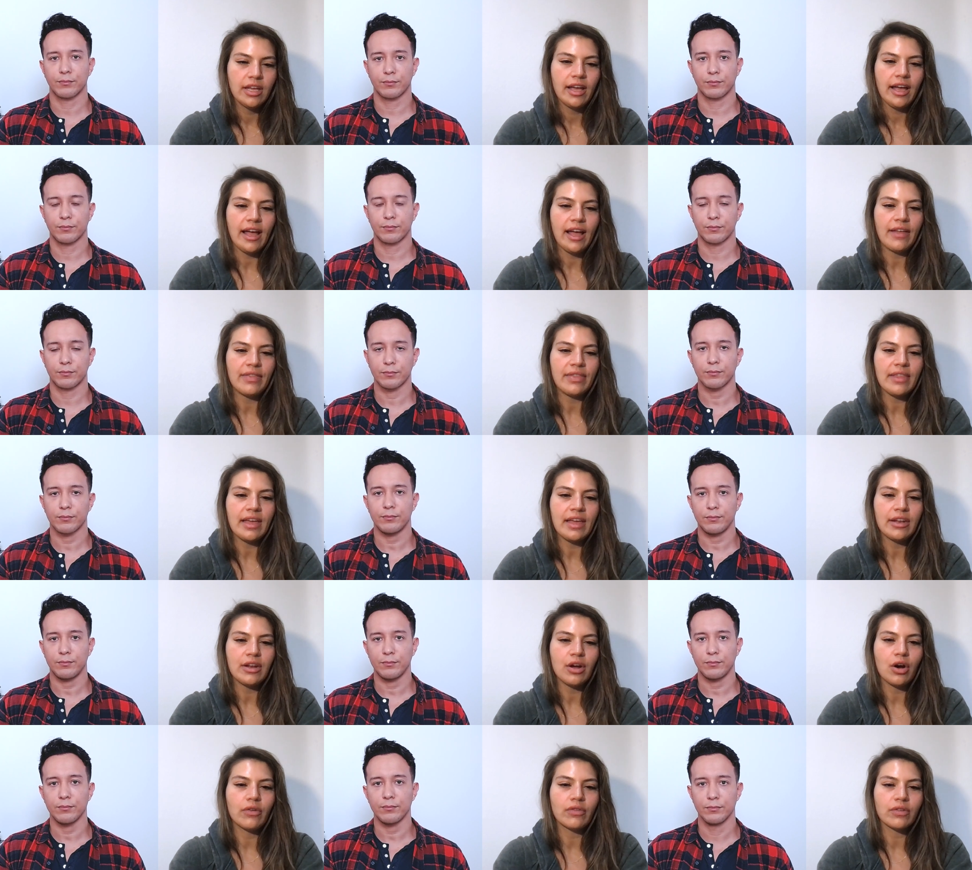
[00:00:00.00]
Speaker 1: And
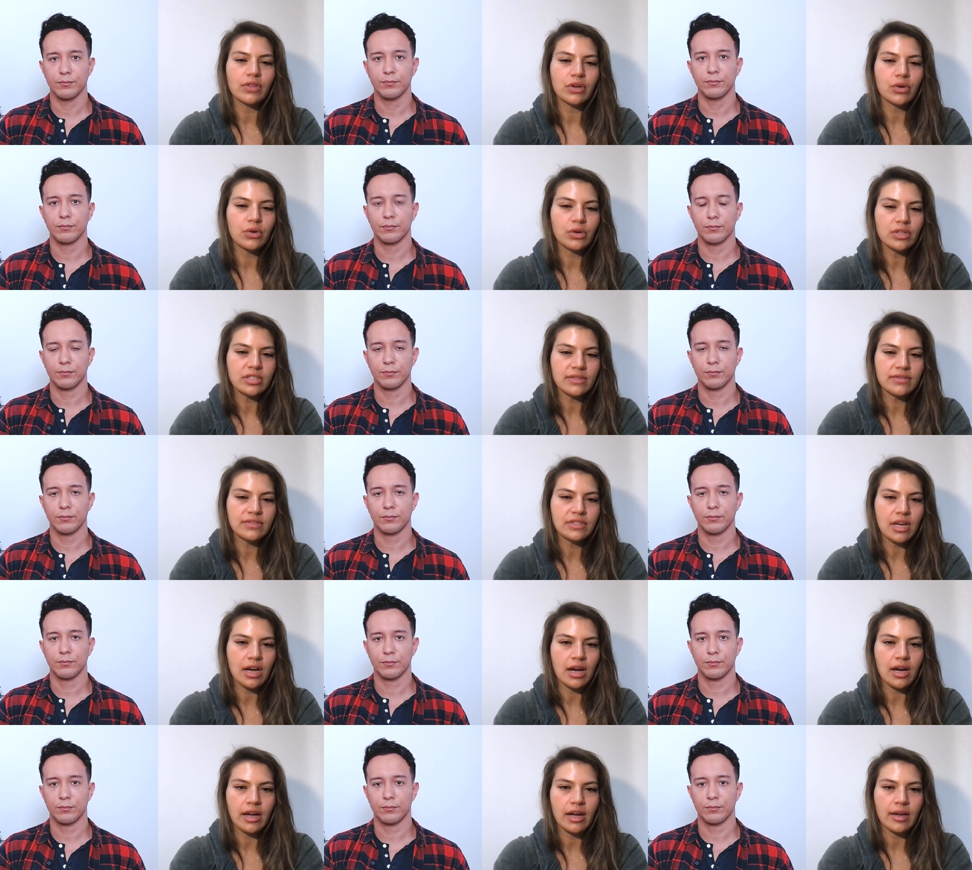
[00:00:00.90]
then over the course of
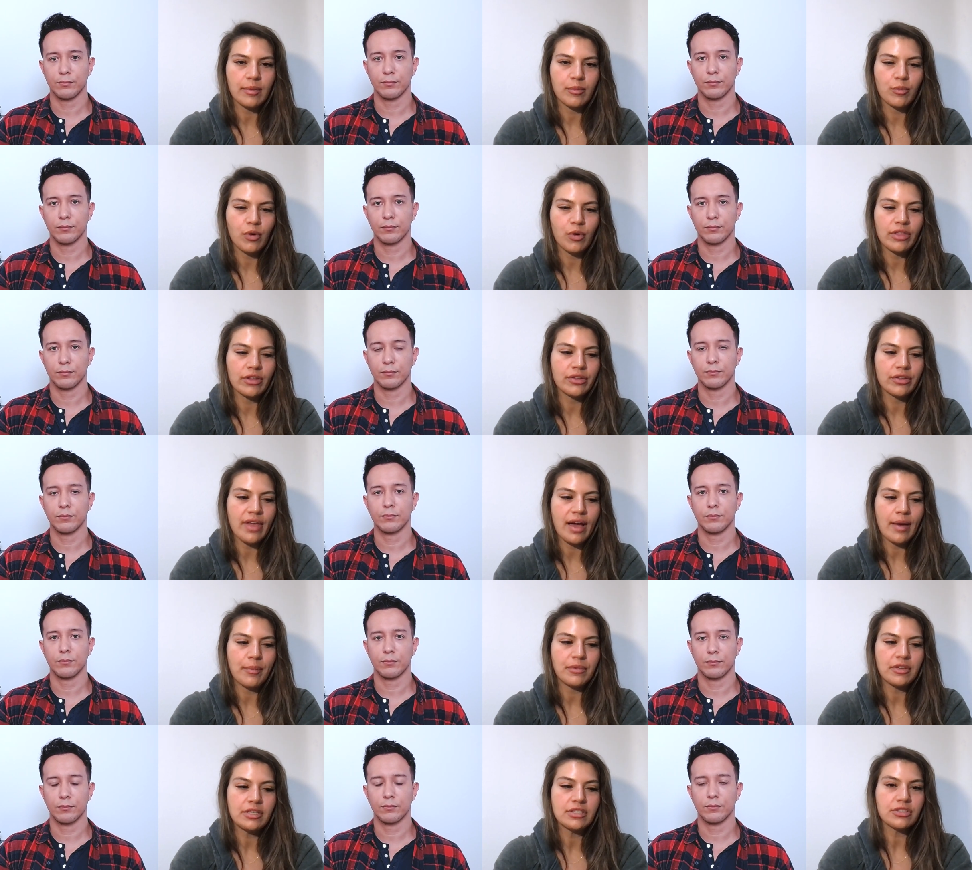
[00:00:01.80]
time, whether
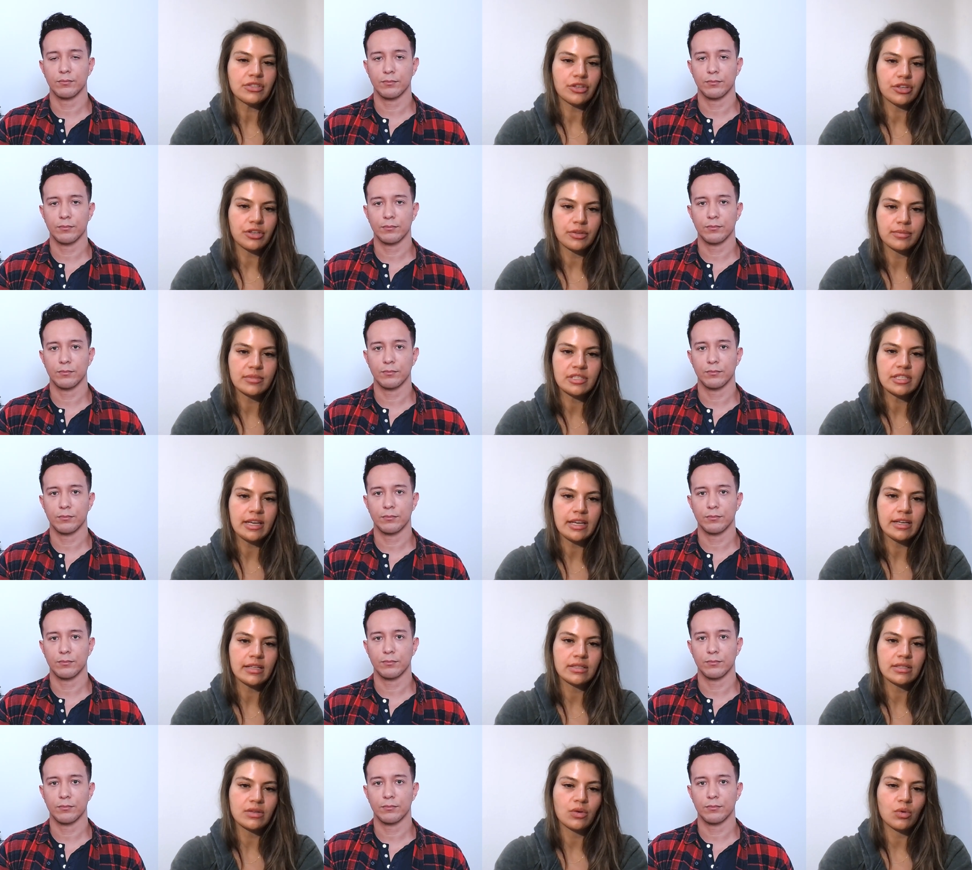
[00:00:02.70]
that be
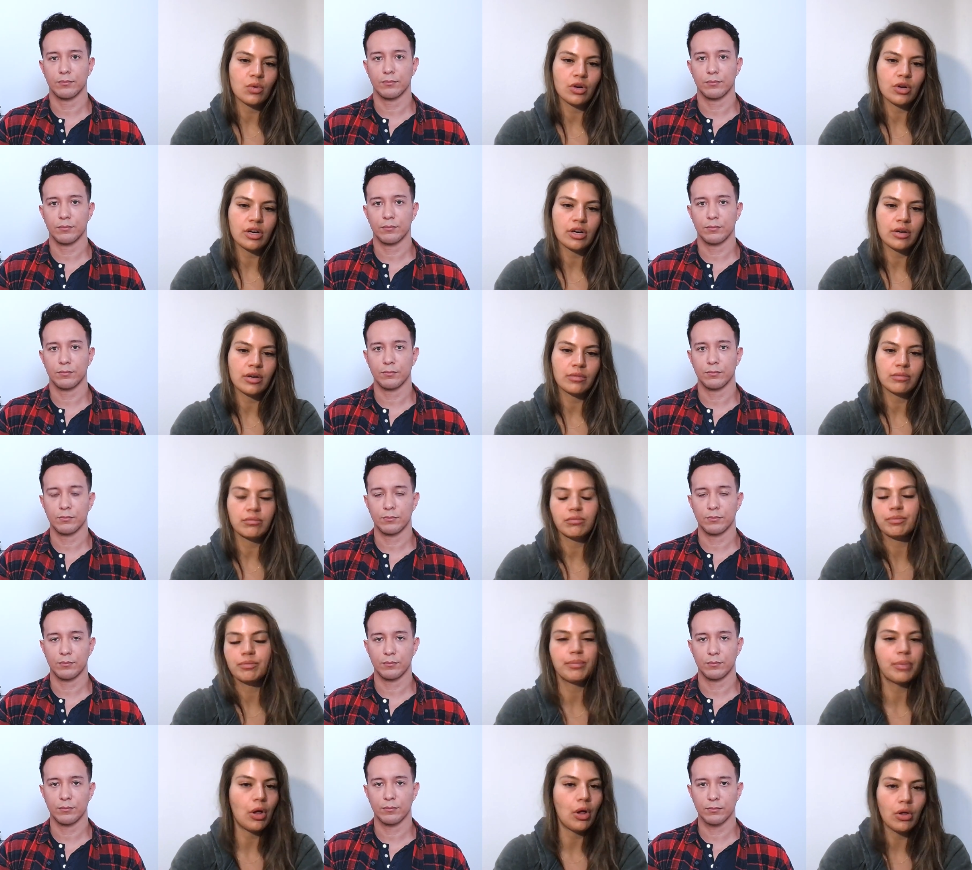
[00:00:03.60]
circumstance or
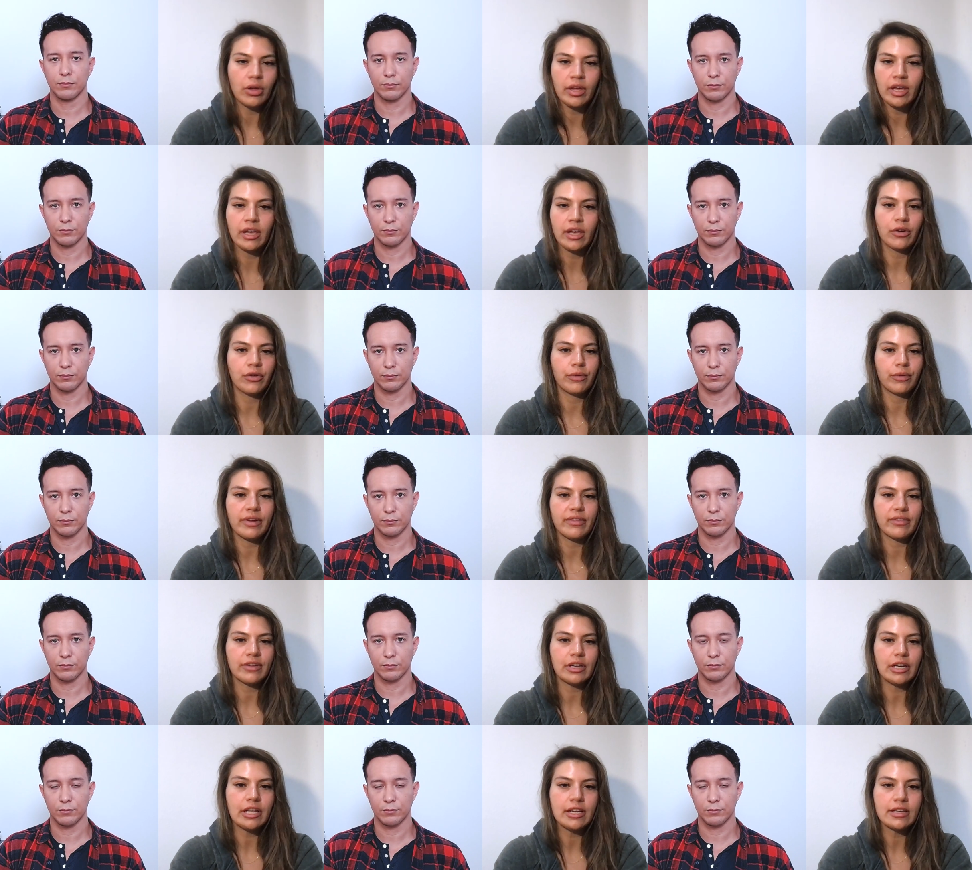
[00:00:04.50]
bulking or
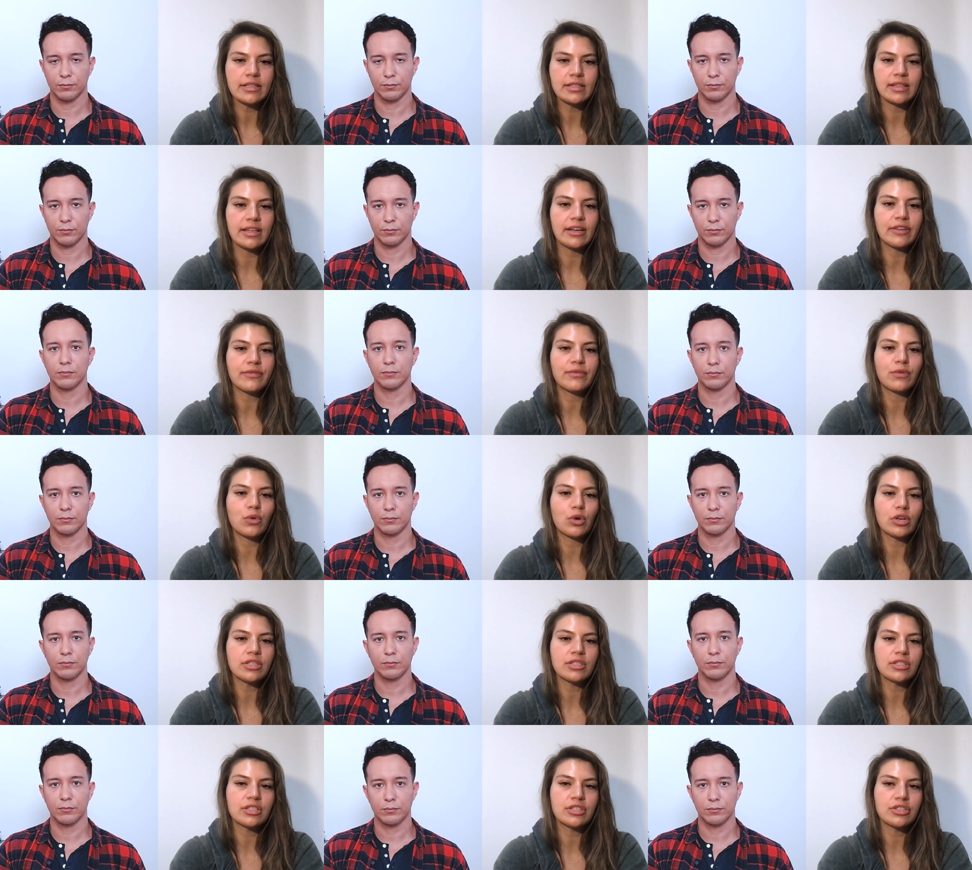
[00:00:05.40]
whatever it is, they're
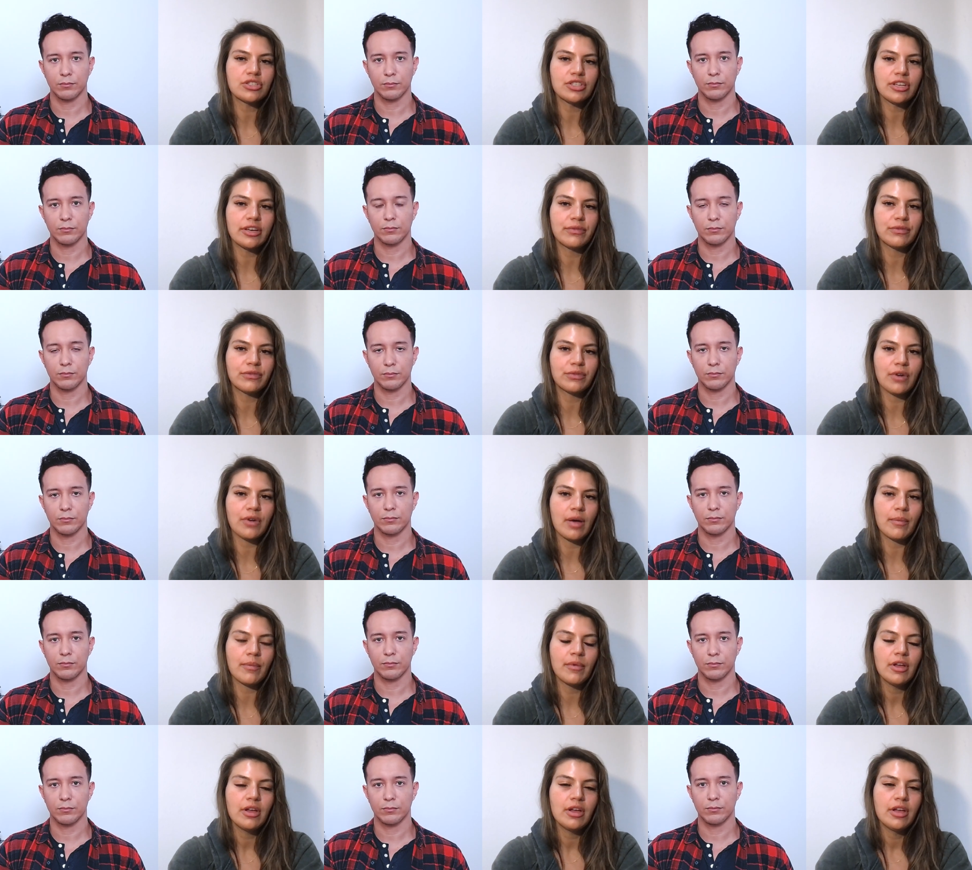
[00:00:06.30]
forced to shift from